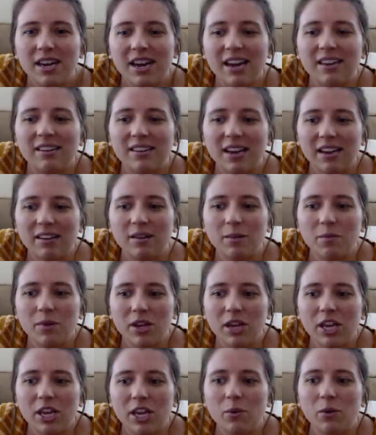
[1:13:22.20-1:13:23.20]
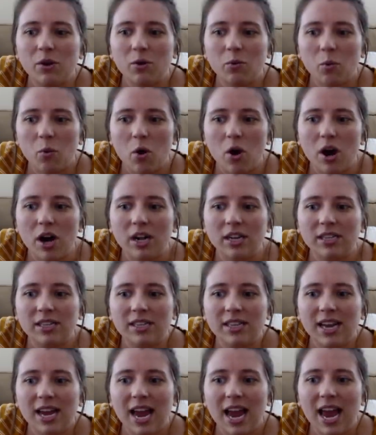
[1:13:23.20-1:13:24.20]
Is that something you would want
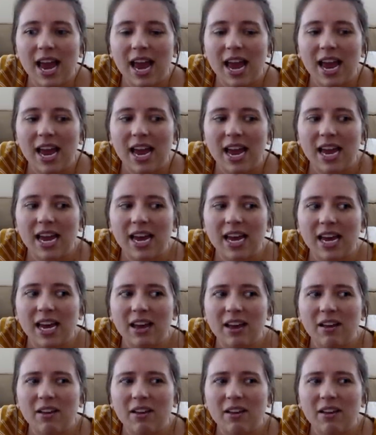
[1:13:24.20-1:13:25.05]
a...